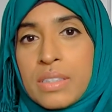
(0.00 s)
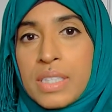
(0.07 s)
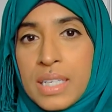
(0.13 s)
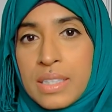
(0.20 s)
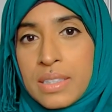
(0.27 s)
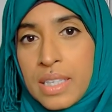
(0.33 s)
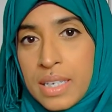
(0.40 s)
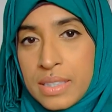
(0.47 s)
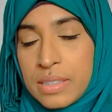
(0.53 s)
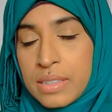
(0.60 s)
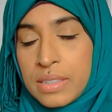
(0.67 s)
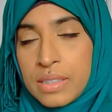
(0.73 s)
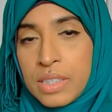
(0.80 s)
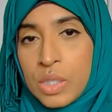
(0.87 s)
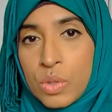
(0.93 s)
to get
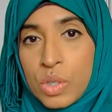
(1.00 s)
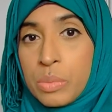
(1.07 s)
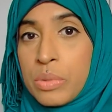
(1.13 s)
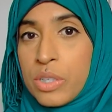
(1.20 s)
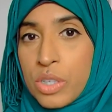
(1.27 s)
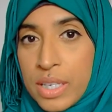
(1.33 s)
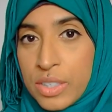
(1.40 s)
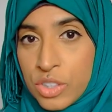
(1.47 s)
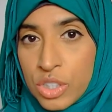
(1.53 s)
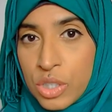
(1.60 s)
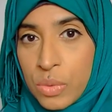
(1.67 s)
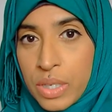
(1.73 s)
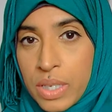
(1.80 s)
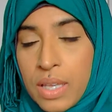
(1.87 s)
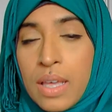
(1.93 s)
that, you know, communication
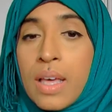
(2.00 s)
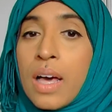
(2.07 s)
going.